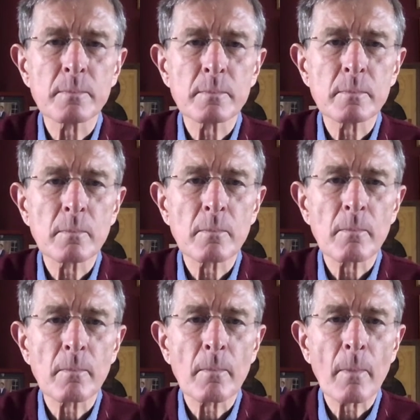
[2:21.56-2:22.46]

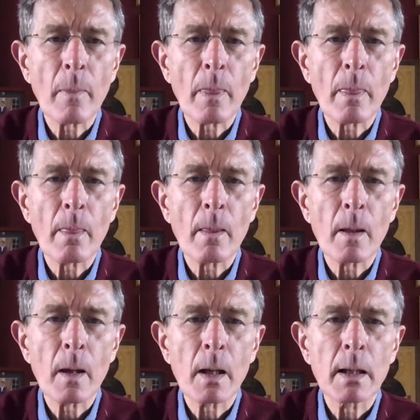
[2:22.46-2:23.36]

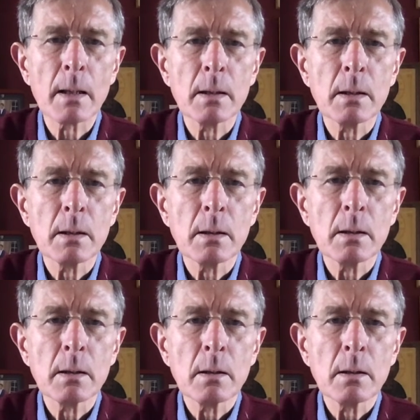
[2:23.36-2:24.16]
[no speech]